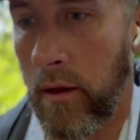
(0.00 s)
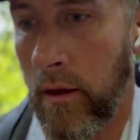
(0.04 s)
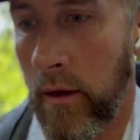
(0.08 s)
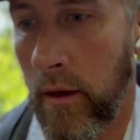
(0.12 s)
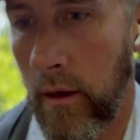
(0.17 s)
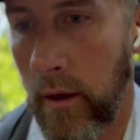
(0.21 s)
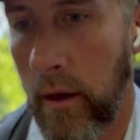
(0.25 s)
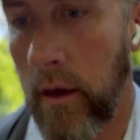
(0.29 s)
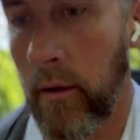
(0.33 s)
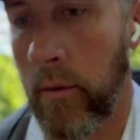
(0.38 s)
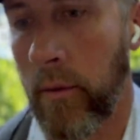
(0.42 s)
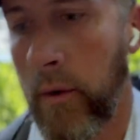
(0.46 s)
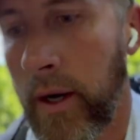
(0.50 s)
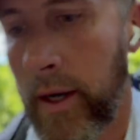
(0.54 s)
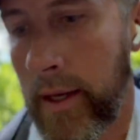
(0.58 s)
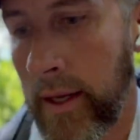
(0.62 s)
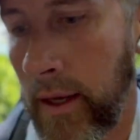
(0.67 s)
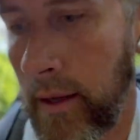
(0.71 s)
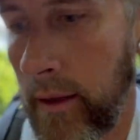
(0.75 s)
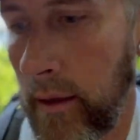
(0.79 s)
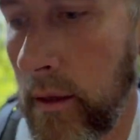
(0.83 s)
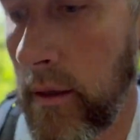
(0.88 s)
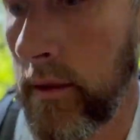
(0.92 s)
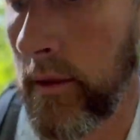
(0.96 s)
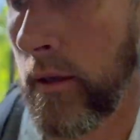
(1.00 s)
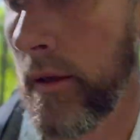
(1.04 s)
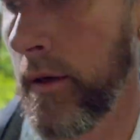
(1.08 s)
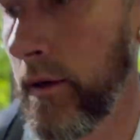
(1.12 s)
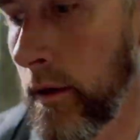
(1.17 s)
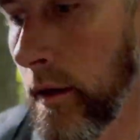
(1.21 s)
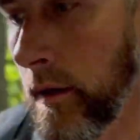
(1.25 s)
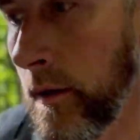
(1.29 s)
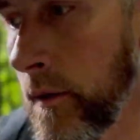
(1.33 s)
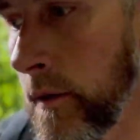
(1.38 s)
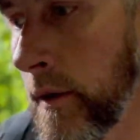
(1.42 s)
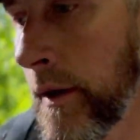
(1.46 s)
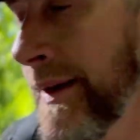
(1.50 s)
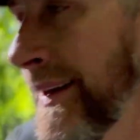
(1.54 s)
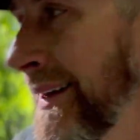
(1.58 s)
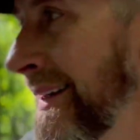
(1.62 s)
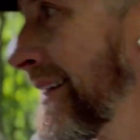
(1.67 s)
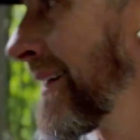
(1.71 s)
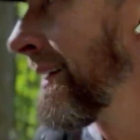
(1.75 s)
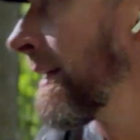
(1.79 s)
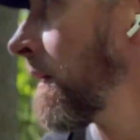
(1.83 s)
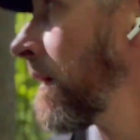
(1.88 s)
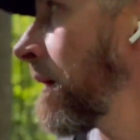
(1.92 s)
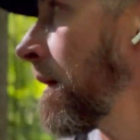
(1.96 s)
uh, rucking, you know,
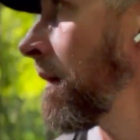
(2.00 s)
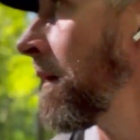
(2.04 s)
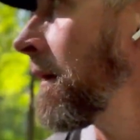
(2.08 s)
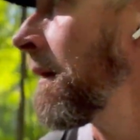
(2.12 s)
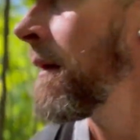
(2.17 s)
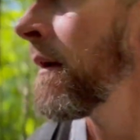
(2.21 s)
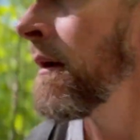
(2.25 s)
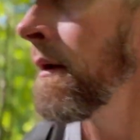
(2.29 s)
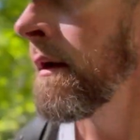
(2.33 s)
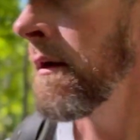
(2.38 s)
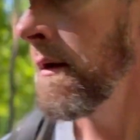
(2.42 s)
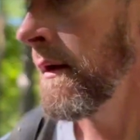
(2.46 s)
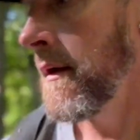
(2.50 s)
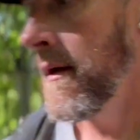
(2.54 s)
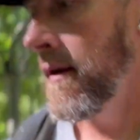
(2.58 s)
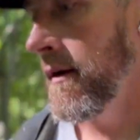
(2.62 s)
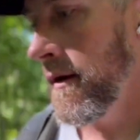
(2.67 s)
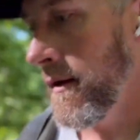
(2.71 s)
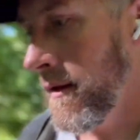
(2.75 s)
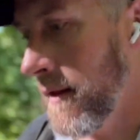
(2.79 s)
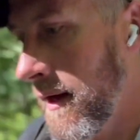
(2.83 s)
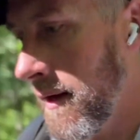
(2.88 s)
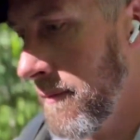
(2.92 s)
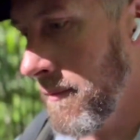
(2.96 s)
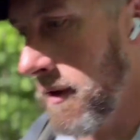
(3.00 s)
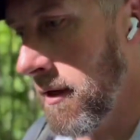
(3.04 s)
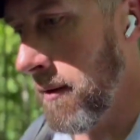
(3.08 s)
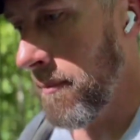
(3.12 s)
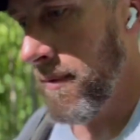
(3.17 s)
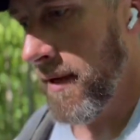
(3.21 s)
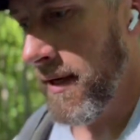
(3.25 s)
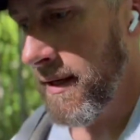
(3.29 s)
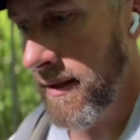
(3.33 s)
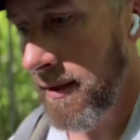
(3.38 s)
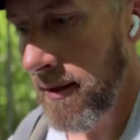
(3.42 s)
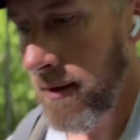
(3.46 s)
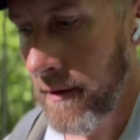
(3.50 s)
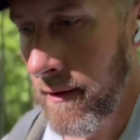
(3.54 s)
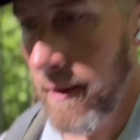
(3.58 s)
climbing up this hill